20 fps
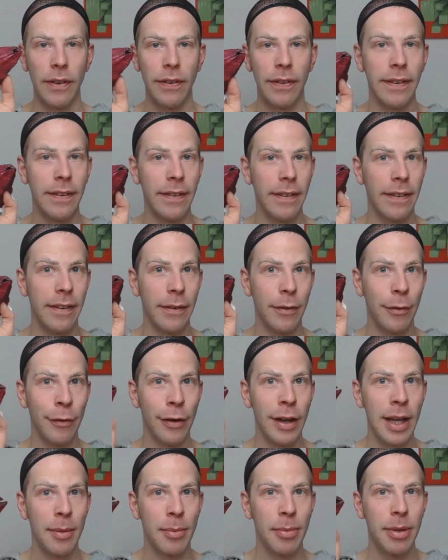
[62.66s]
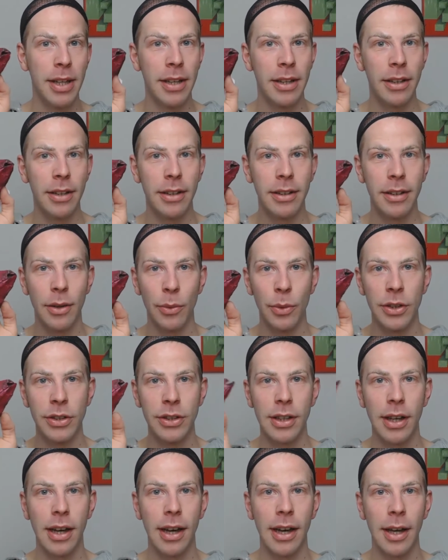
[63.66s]
one. This is a fake beak
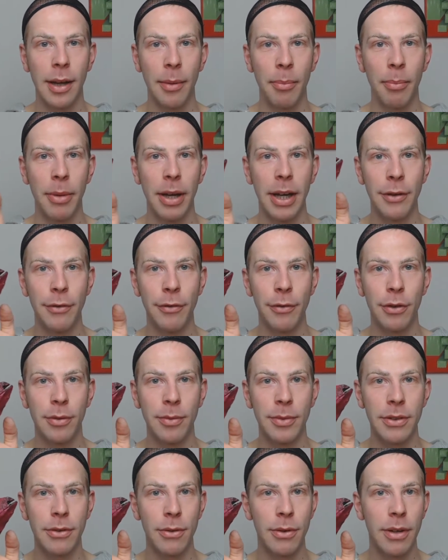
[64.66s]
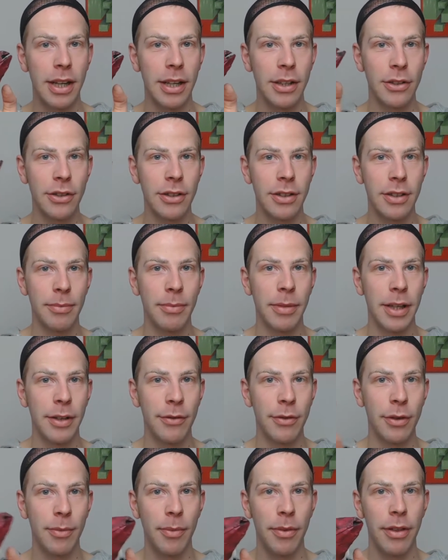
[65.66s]
which I made from scratch. It's
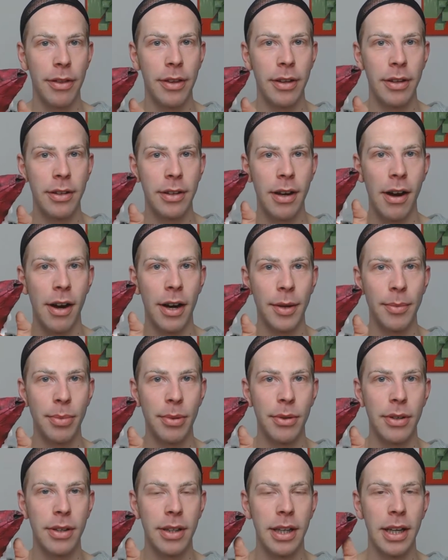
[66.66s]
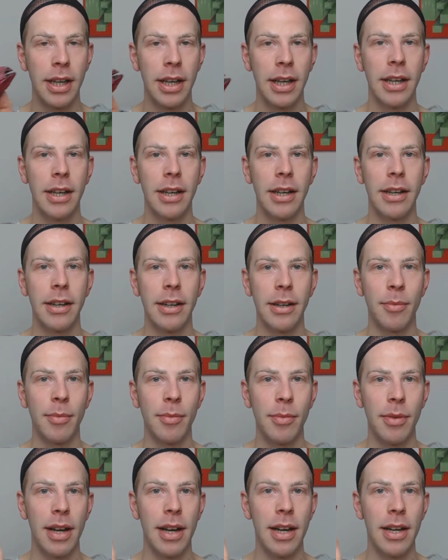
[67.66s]
made from thin cardboard,
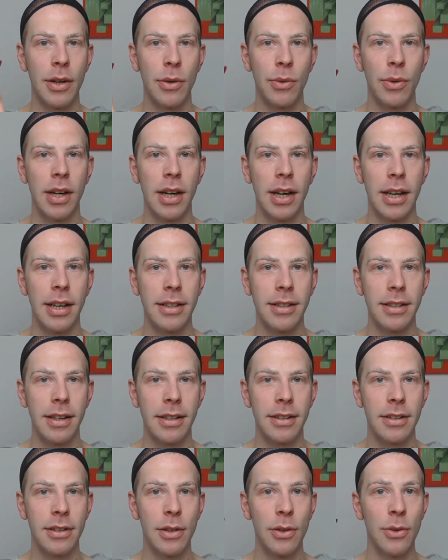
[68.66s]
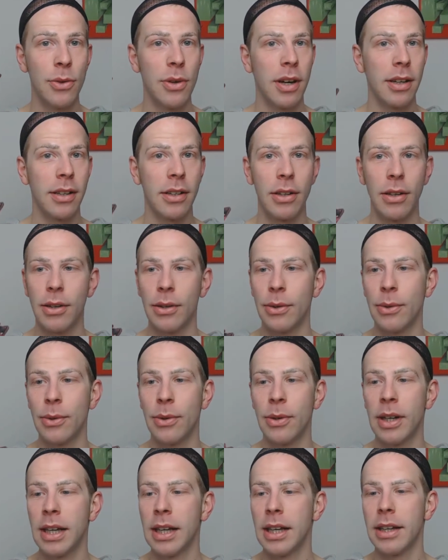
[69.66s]
liquid latex, glue gun
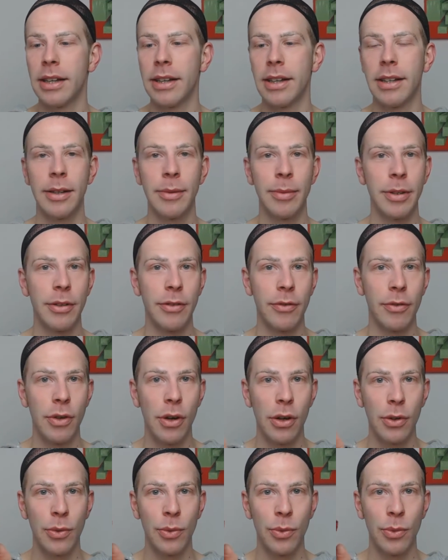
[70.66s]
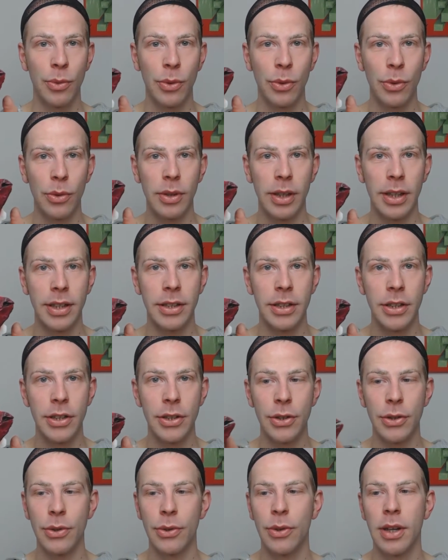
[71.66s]
glue, a little bit of cotton wool and
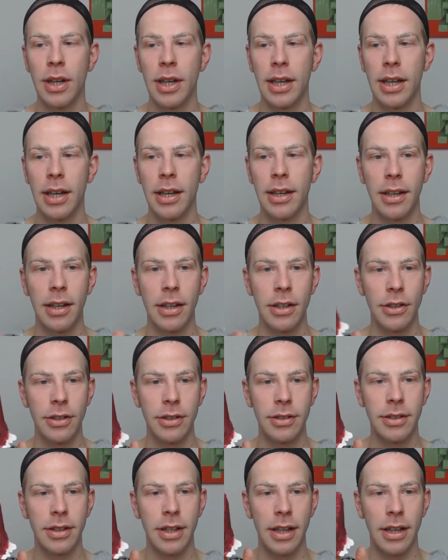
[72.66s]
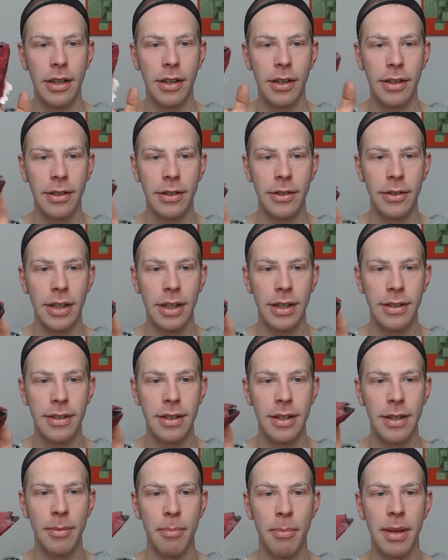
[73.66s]
tissue, and I just, yeah, as you can
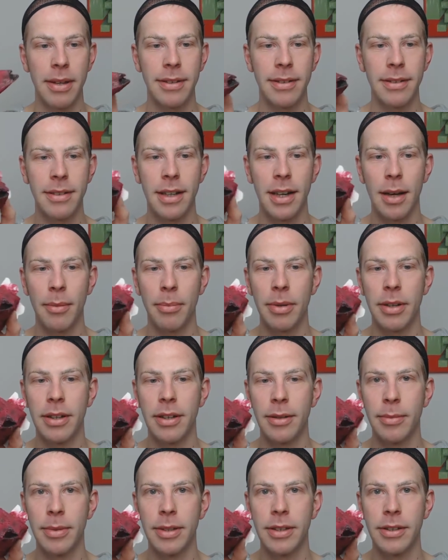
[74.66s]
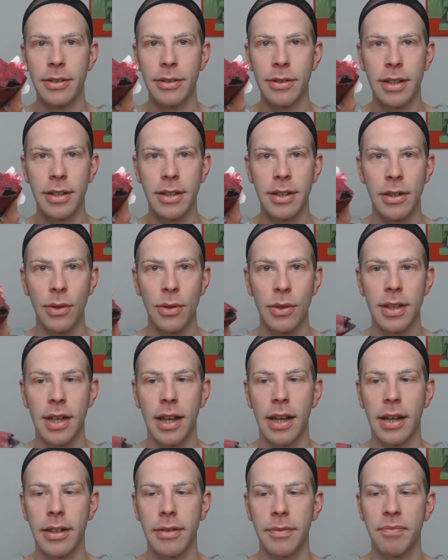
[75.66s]
see, messed it up a little bit so that it looks
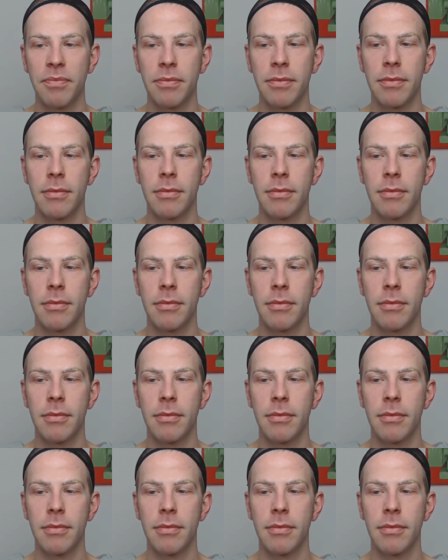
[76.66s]
like